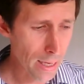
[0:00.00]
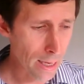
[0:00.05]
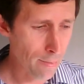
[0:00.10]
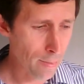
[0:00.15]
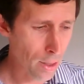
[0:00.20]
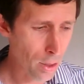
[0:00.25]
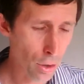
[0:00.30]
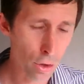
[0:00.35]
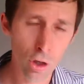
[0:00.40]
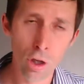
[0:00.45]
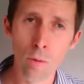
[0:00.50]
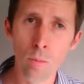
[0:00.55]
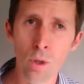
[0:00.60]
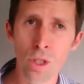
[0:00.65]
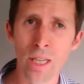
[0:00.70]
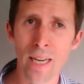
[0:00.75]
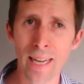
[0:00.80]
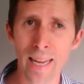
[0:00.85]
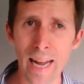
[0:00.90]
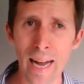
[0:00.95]
his tomb was
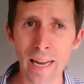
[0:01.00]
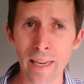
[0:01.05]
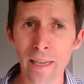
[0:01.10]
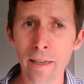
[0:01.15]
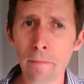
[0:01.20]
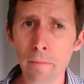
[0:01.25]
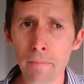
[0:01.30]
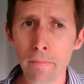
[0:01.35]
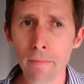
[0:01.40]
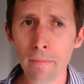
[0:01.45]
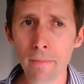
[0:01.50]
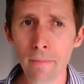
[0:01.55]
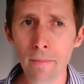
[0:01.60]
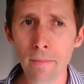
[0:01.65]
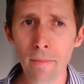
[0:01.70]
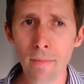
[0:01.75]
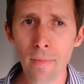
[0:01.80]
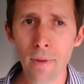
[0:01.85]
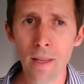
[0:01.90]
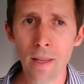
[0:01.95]
in a garden.
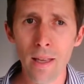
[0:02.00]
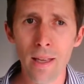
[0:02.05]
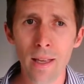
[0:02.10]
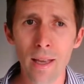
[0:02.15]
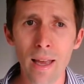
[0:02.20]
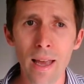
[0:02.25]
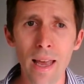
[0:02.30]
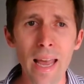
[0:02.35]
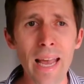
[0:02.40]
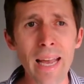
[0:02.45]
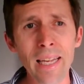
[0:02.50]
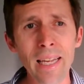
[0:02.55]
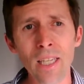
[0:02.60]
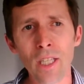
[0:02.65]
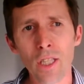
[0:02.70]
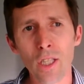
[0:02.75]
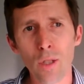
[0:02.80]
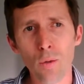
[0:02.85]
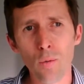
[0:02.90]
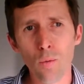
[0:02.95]

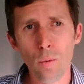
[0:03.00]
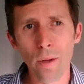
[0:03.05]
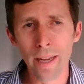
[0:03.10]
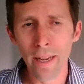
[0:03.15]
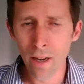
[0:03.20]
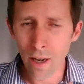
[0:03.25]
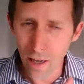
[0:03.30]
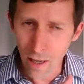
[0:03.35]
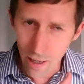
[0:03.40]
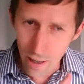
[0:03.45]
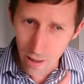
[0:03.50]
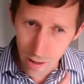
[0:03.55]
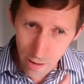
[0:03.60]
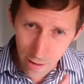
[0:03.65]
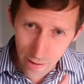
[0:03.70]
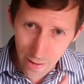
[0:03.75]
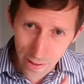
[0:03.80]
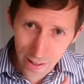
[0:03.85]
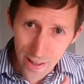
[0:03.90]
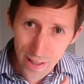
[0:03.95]
And we are
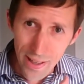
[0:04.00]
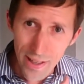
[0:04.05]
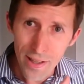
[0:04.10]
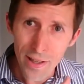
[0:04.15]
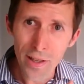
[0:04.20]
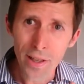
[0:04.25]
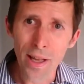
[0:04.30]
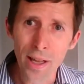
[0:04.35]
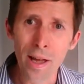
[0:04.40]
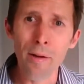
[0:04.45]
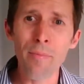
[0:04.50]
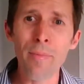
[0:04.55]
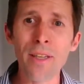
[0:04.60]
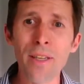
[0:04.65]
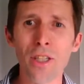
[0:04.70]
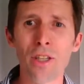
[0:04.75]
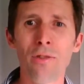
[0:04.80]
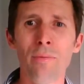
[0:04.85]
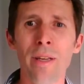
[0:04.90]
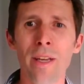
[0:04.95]
meant
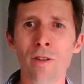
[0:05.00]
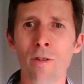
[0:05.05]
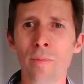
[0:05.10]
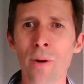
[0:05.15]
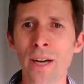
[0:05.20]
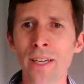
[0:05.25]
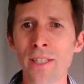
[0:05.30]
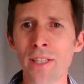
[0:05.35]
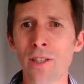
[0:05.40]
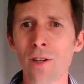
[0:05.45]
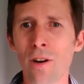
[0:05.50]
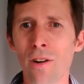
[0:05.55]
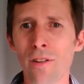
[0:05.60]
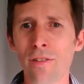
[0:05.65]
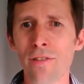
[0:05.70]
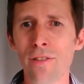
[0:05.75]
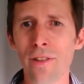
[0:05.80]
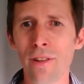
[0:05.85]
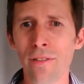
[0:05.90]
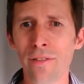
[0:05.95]
to be reminded
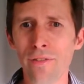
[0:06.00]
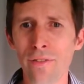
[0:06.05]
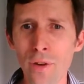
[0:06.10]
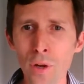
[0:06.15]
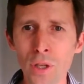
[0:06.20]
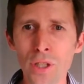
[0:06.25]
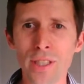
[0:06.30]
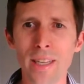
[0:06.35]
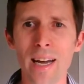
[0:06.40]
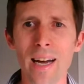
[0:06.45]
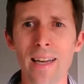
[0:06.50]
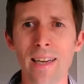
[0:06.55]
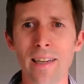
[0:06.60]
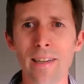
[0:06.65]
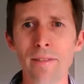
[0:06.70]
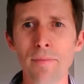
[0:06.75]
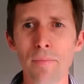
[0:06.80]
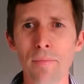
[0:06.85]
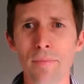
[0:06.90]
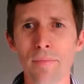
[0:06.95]
of the first
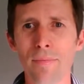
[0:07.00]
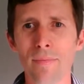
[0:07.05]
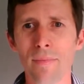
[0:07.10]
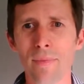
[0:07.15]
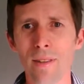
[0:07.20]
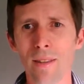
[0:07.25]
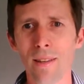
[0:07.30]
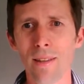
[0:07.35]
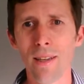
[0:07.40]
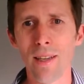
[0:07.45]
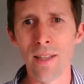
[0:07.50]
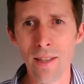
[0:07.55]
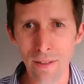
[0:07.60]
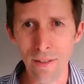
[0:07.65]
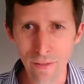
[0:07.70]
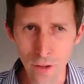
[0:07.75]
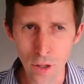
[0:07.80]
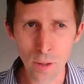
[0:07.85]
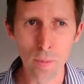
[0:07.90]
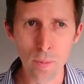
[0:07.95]
garden in the
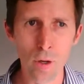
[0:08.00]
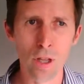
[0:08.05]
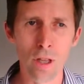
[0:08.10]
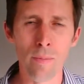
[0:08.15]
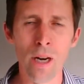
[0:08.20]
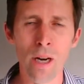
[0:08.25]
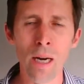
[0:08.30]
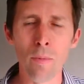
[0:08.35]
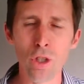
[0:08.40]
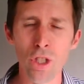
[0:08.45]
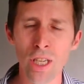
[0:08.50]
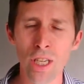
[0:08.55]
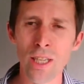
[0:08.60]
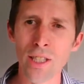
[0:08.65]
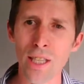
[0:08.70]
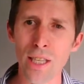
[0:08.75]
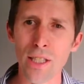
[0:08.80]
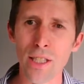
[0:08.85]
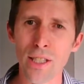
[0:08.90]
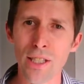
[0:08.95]
first book of the Bible,
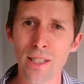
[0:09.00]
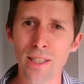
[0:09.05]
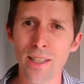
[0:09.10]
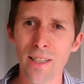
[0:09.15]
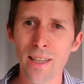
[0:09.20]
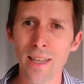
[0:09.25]
Genesis.